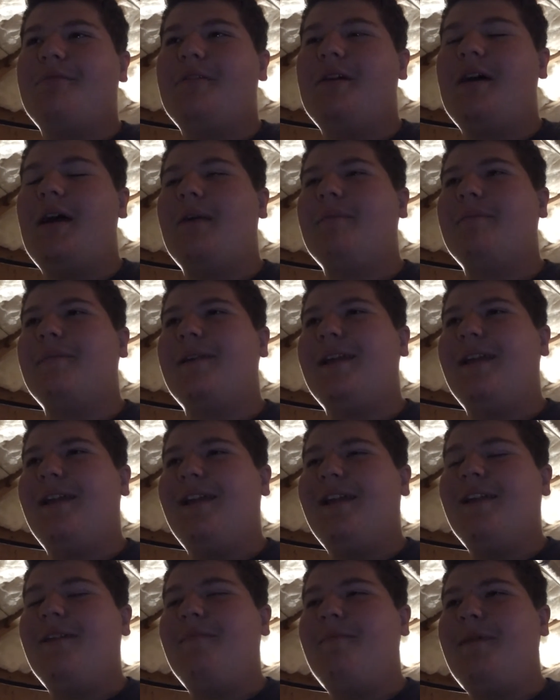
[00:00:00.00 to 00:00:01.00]
what I'm
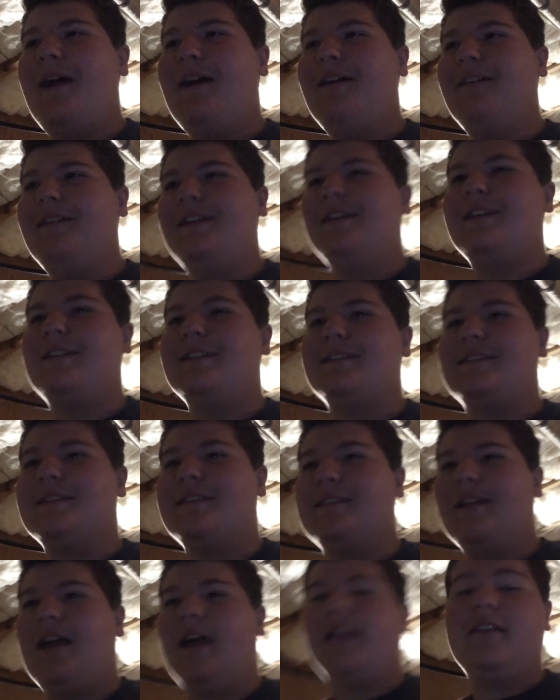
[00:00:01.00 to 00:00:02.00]
angry about
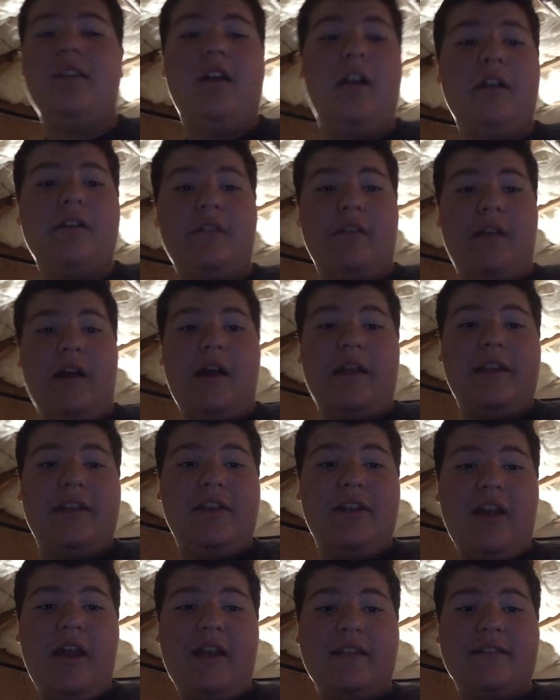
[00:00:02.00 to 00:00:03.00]
is I talk a lot.
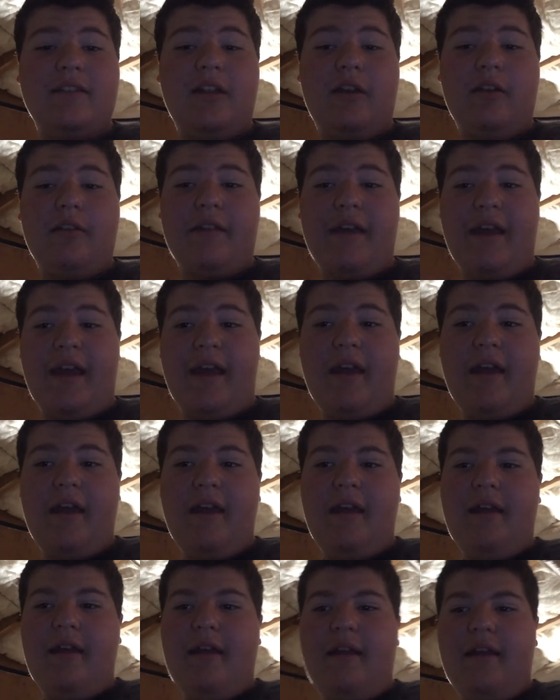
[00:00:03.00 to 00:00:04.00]
You guys know that.
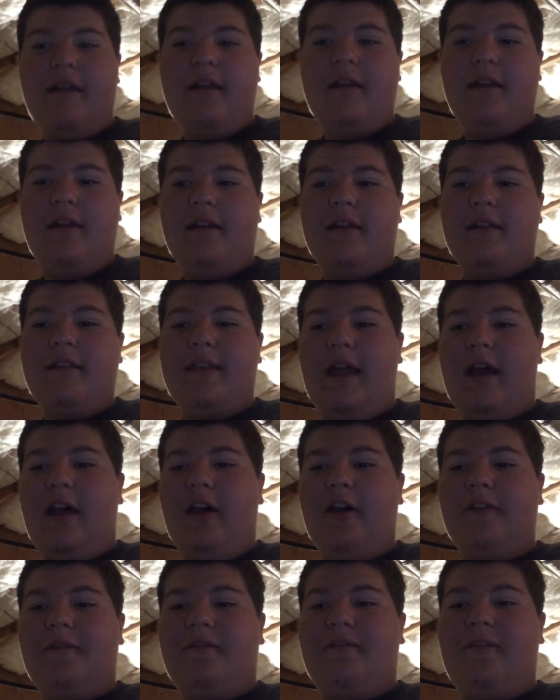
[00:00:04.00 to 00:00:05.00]

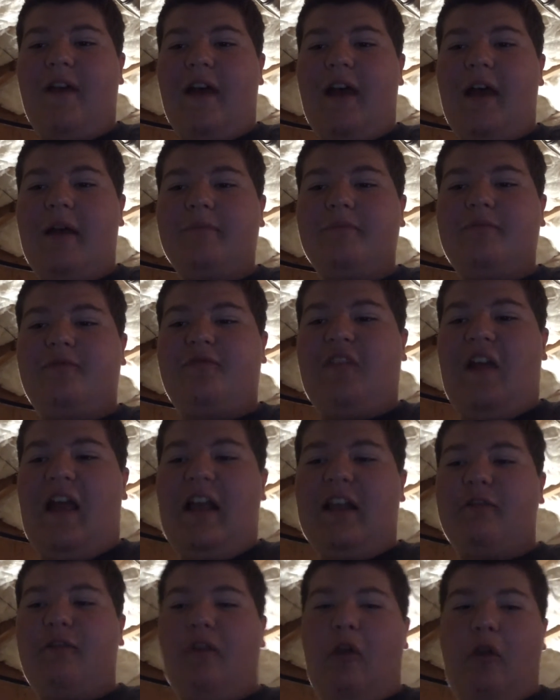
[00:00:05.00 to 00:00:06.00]
Now, if I'm
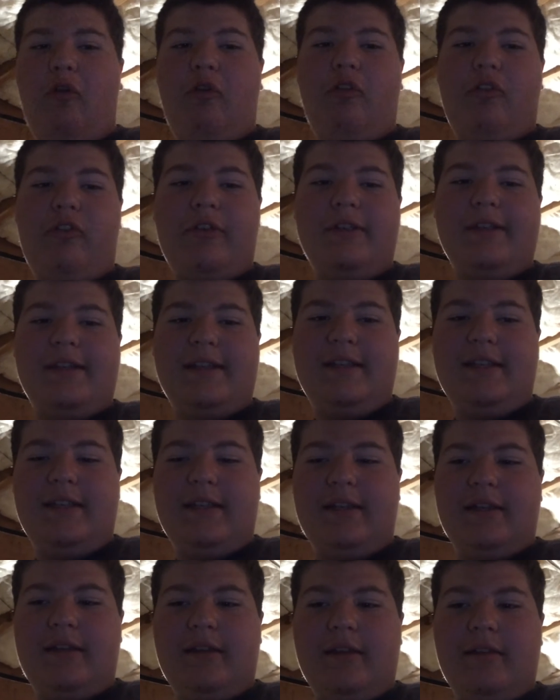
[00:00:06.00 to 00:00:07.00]
fast
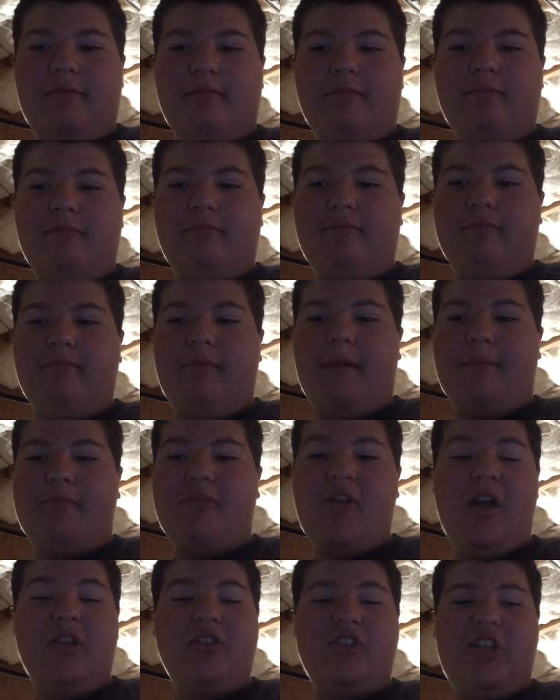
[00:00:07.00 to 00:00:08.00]
forwarding my
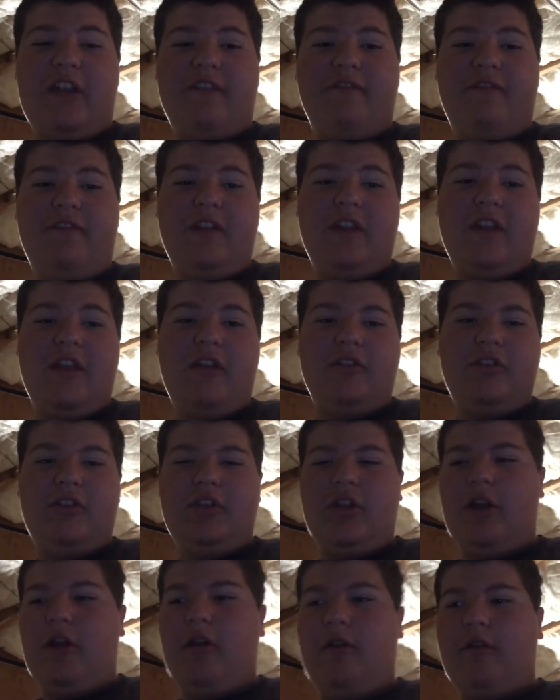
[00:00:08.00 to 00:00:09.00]
project video, you
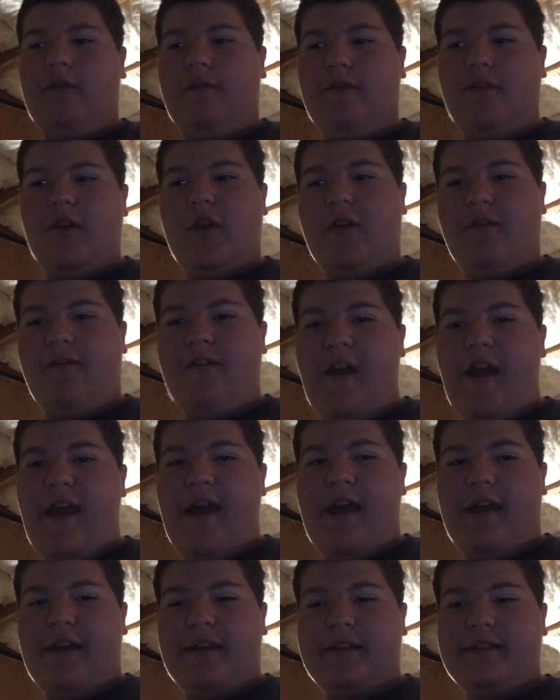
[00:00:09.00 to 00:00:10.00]
know, very
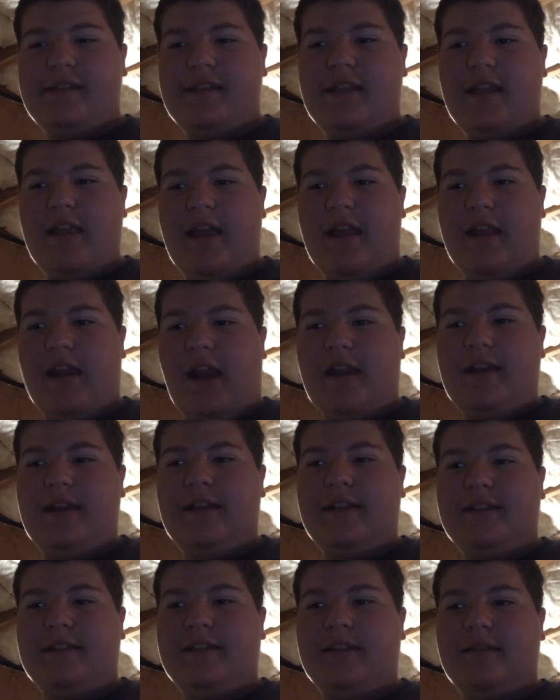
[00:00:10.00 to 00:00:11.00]
fast, and I
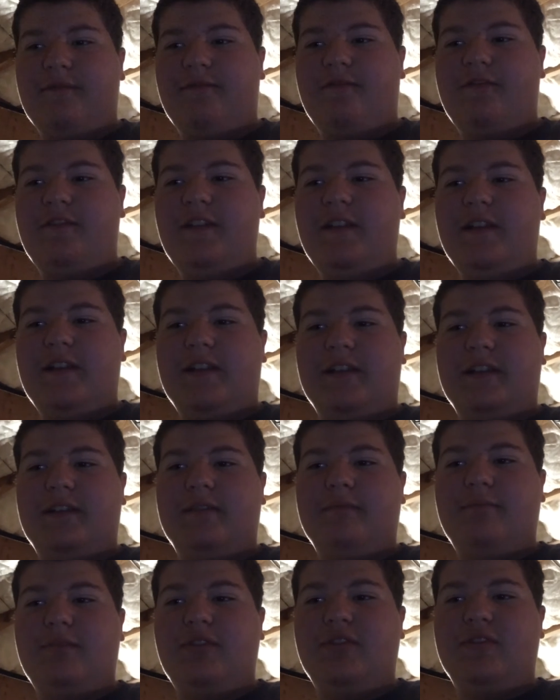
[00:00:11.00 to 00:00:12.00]
need some
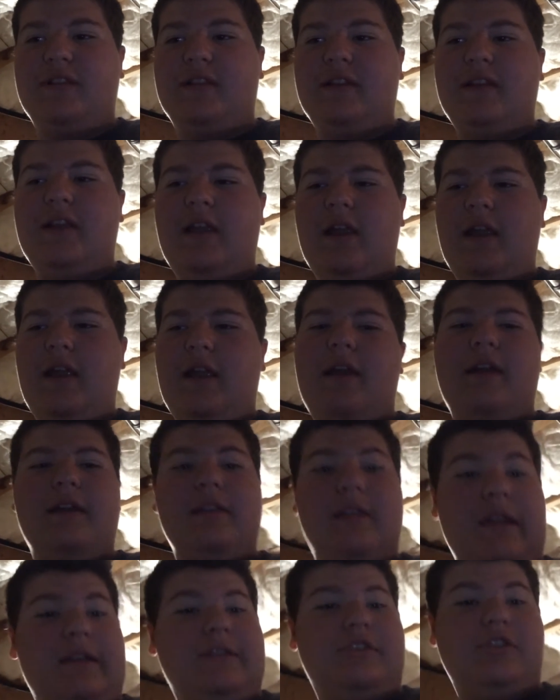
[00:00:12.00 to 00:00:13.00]
filling music,
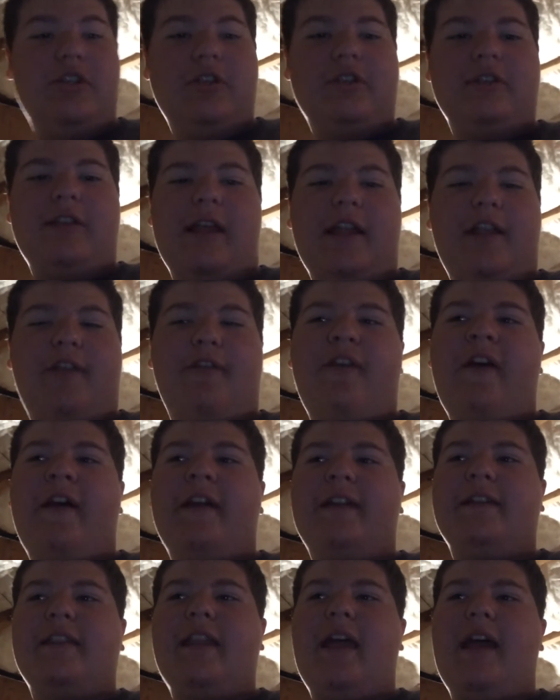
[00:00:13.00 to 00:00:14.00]
then sure, that's
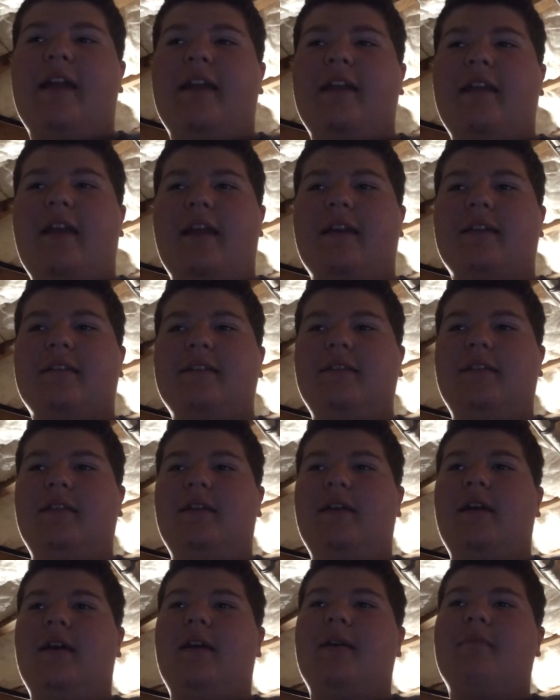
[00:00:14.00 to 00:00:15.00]
fine in that case.
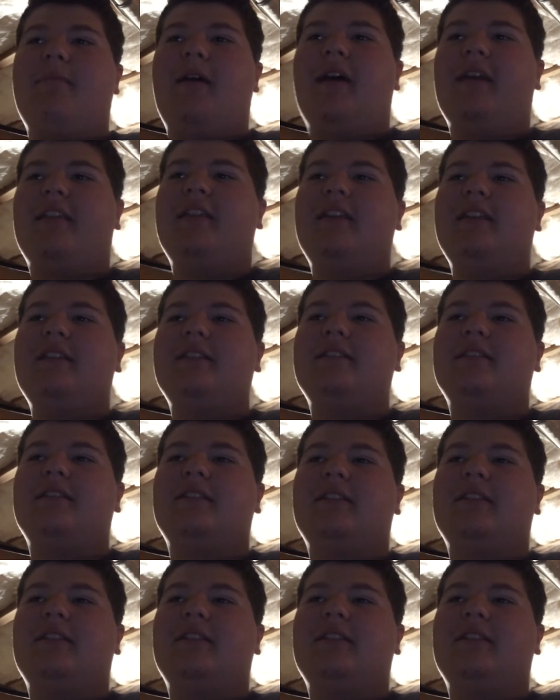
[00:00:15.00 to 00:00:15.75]
But I think